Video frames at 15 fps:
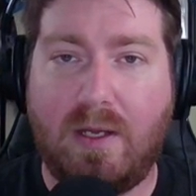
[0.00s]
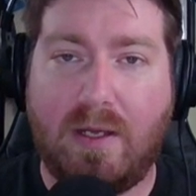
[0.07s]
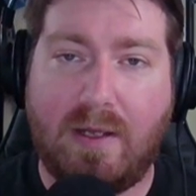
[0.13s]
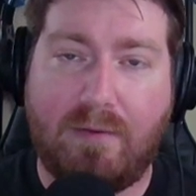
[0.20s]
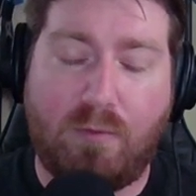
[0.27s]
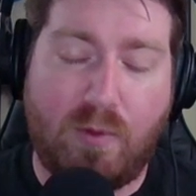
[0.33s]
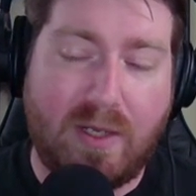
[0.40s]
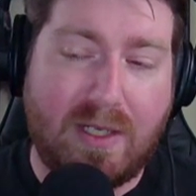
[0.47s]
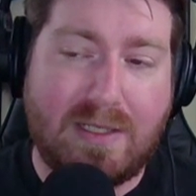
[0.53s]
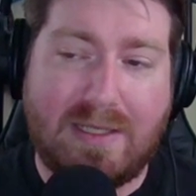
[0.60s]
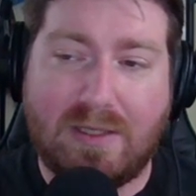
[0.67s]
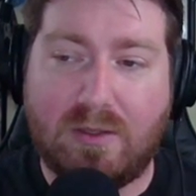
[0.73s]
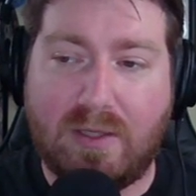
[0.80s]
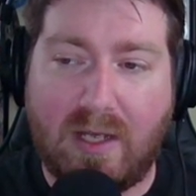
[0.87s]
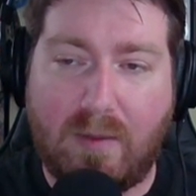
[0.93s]
If we can
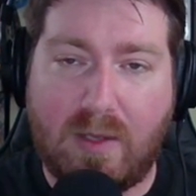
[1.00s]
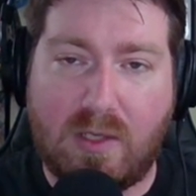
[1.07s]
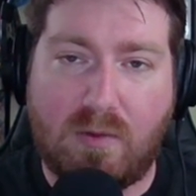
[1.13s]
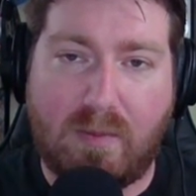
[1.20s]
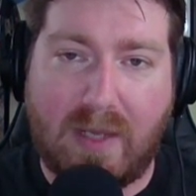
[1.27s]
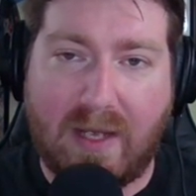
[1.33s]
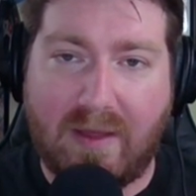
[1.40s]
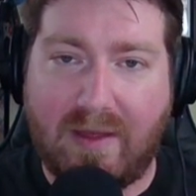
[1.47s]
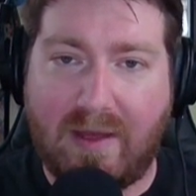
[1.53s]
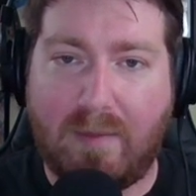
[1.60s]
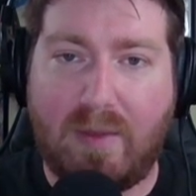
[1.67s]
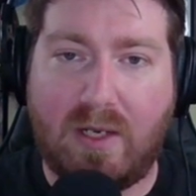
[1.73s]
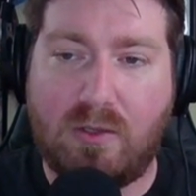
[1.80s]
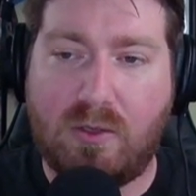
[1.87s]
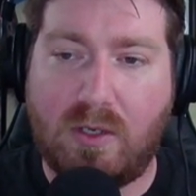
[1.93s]
deal damage, we make that
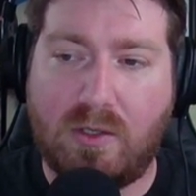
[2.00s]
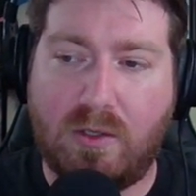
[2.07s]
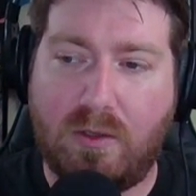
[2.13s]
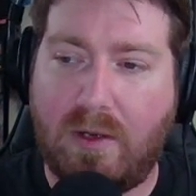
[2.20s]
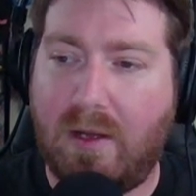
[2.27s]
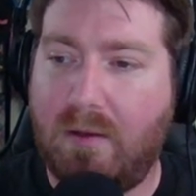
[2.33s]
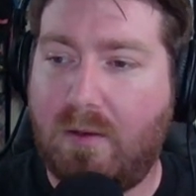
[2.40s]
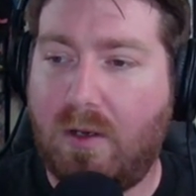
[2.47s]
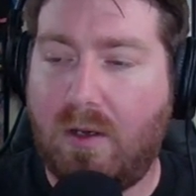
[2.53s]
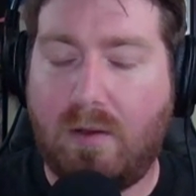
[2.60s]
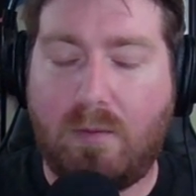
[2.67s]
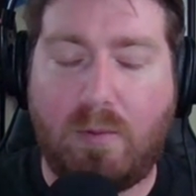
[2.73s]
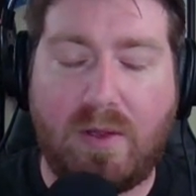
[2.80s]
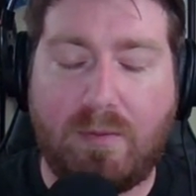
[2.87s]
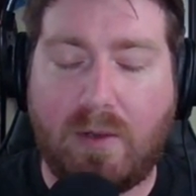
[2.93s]
many treasures. Now
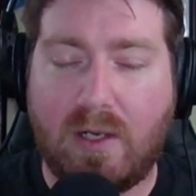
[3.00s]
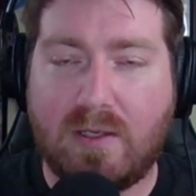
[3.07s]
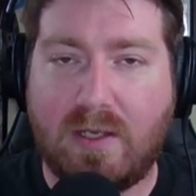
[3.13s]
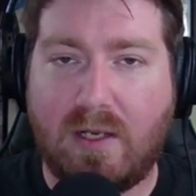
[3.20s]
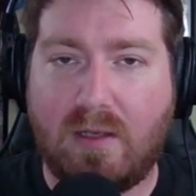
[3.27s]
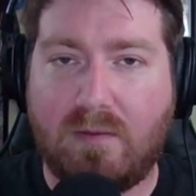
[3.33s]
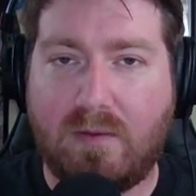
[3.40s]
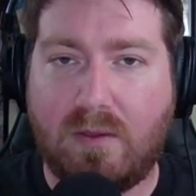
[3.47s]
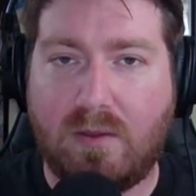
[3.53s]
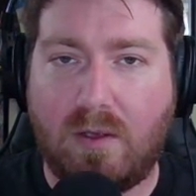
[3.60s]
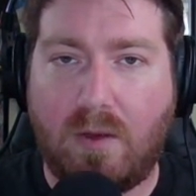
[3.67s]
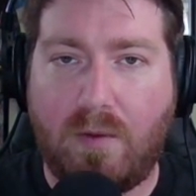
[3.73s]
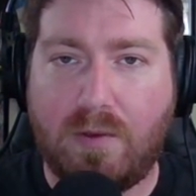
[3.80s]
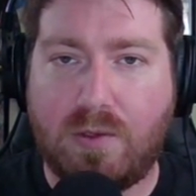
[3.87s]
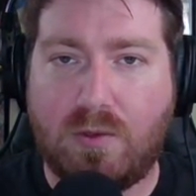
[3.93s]
with Roxanne on the field,
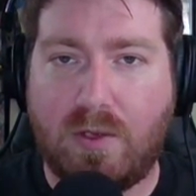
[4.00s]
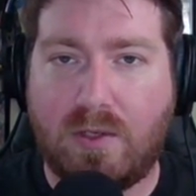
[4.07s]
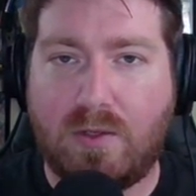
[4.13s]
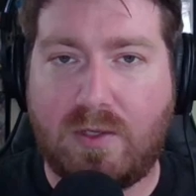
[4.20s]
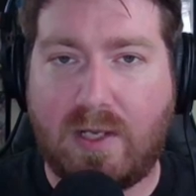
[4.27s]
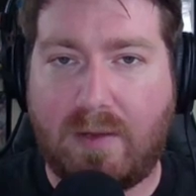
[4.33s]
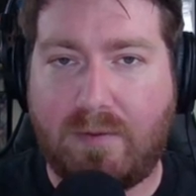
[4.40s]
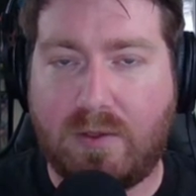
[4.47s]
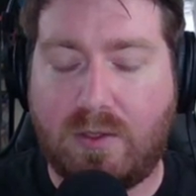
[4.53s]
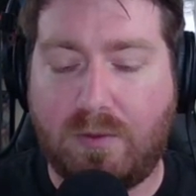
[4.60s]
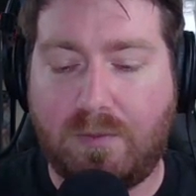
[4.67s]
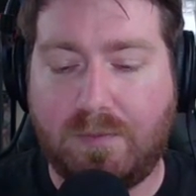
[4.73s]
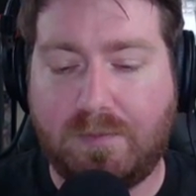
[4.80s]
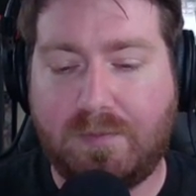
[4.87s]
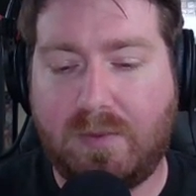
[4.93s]
all those treasures tap for 2.
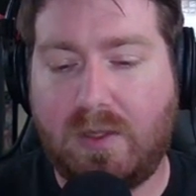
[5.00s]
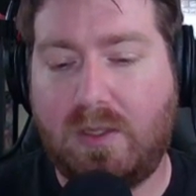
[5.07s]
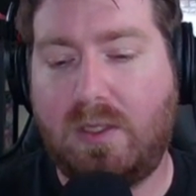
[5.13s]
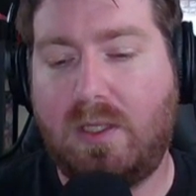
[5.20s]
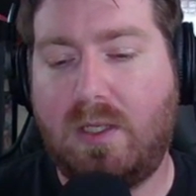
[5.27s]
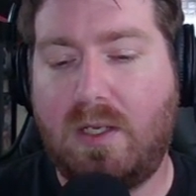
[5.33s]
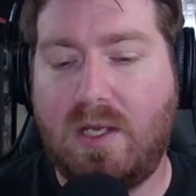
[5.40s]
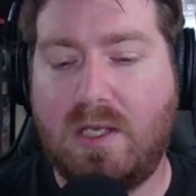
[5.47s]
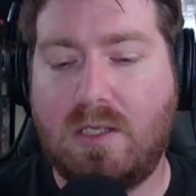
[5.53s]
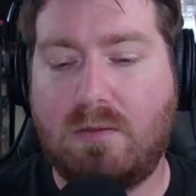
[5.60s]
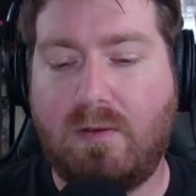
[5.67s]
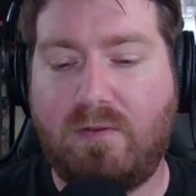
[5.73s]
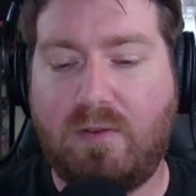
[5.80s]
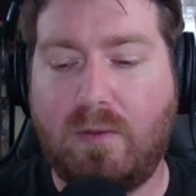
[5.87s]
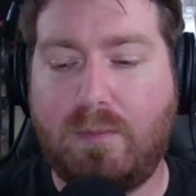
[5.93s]

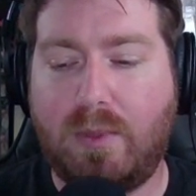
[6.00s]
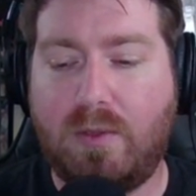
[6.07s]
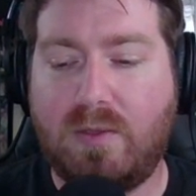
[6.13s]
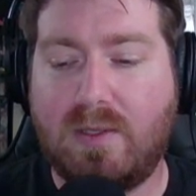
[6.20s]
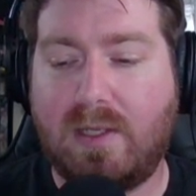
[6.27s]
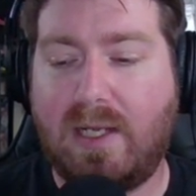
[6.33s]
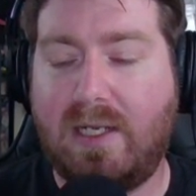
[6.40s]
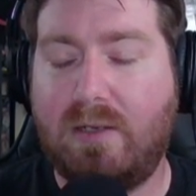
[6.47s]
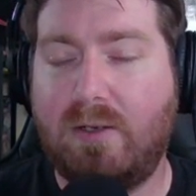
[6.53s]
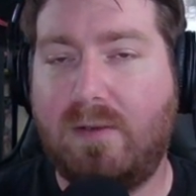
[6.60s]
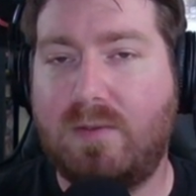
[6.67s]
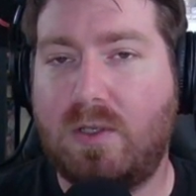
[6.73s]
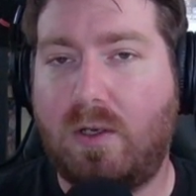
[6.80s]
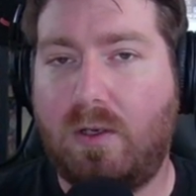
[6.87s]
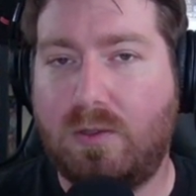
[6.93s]
Swiftfoot Boots and Lightning
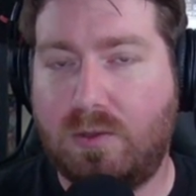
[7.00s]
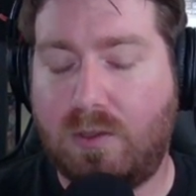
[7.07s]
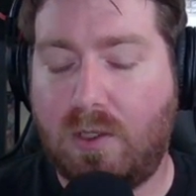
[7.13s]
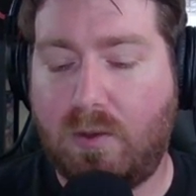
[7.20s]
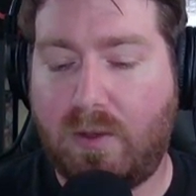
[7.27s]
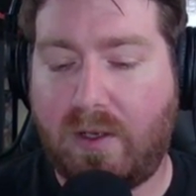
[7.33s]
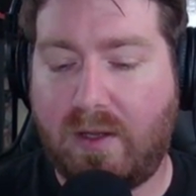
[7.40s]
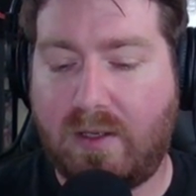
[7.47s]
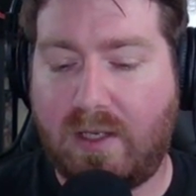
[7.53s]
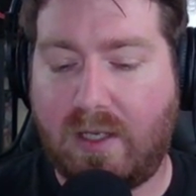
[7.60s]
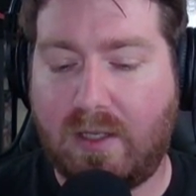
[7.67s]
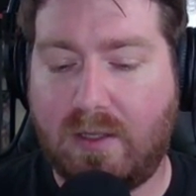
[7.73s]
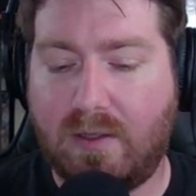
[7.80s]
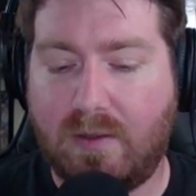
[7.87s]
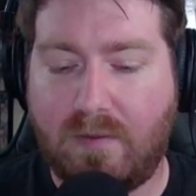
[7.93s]
Greaves also go into the
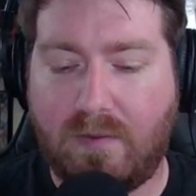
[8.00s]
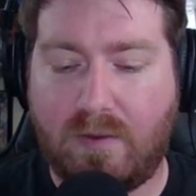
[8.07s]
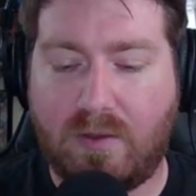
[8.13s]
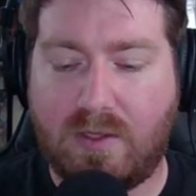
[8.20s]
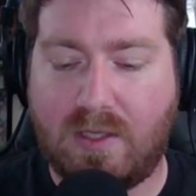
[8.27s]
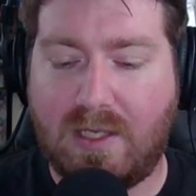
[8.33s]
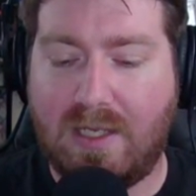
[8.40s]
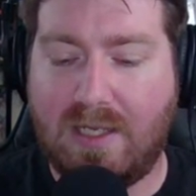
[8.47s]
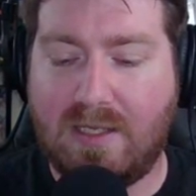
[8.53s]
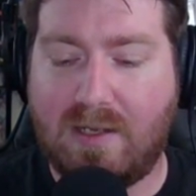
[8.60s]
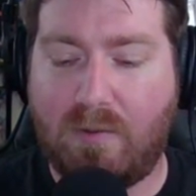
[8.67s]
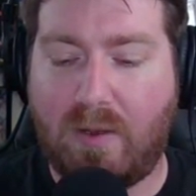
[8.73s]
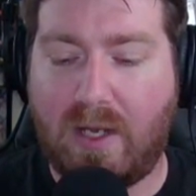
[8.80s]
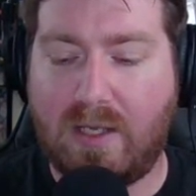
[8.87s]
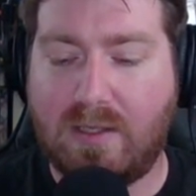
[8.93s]
deck. They're just easy
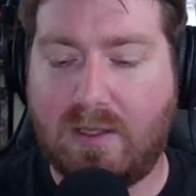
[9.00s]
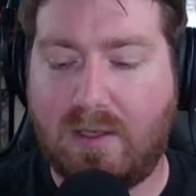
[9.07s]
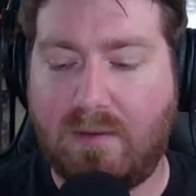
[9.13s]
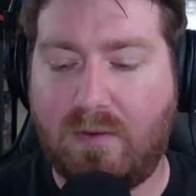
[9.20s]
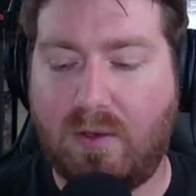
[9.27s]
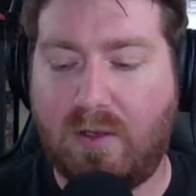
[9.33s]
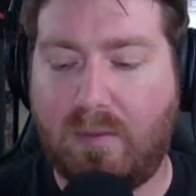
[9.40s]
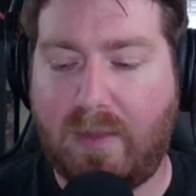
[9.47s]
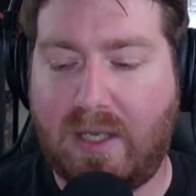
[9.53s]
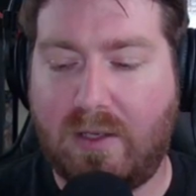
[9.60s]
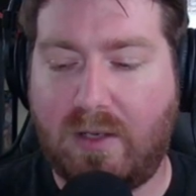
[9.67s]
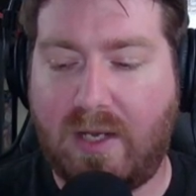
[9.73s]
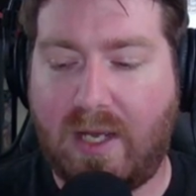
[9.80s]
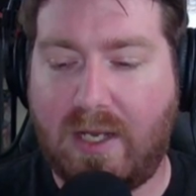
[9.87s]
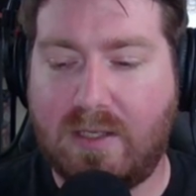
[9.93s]
ways to give our commander
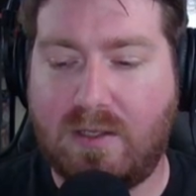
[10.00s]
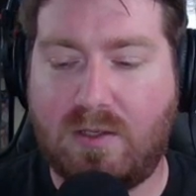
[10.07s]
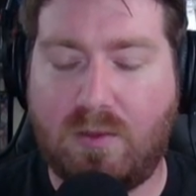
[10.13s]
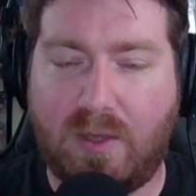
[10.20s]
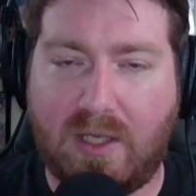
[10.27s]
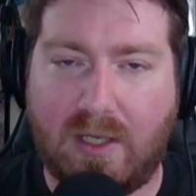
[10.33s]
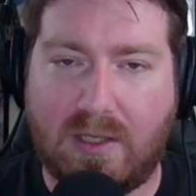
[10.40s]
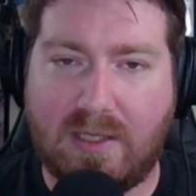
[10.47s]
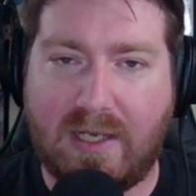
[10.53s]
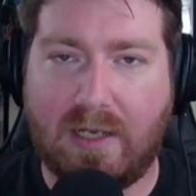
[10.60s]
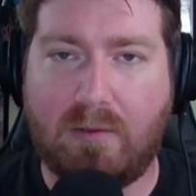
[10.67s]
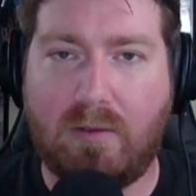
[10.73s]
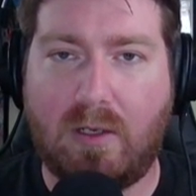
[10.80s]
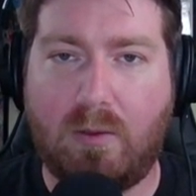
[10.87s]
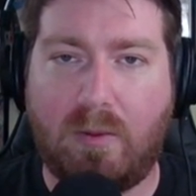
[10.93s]
haste so we can
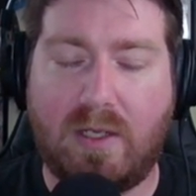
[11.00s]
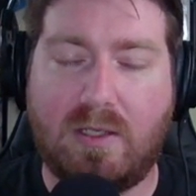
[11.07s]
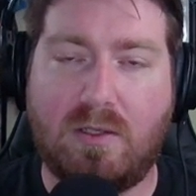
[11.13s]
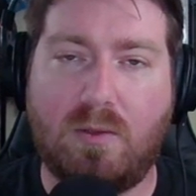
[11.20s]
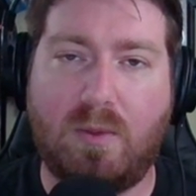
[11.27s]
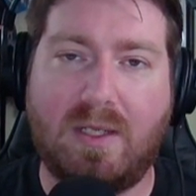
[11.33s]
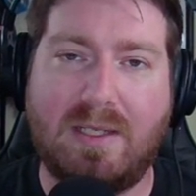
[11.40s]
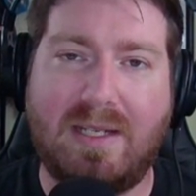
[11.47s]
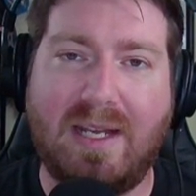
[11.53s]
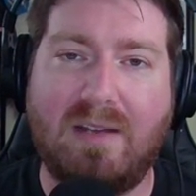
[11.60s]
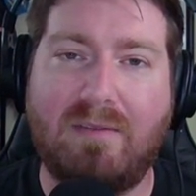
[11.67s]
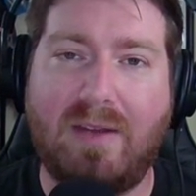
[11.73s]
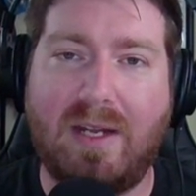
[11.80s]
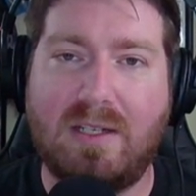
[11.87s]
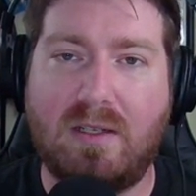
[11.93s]
attack right away, so we can take
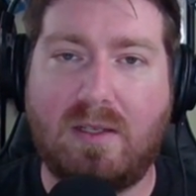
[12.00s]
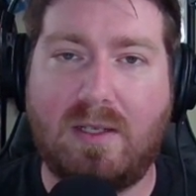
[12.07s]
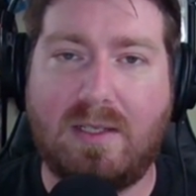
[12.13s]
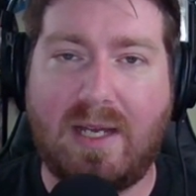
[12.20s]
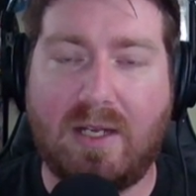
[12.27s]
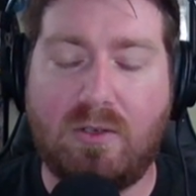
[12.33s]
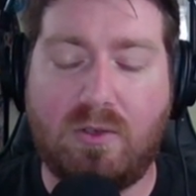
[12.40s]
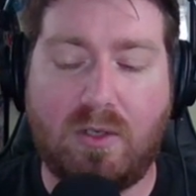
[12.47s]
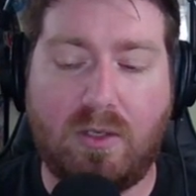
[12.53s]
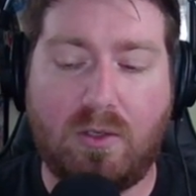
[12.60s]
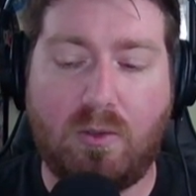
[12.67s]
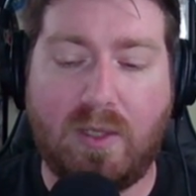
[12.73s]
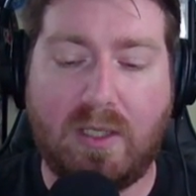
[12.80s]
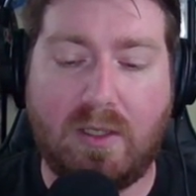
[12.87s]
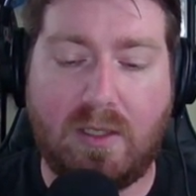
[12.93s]
advantage of the attack trigger
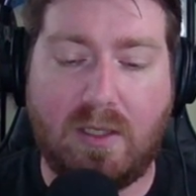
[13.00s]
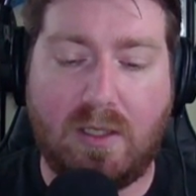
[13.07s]
quickly.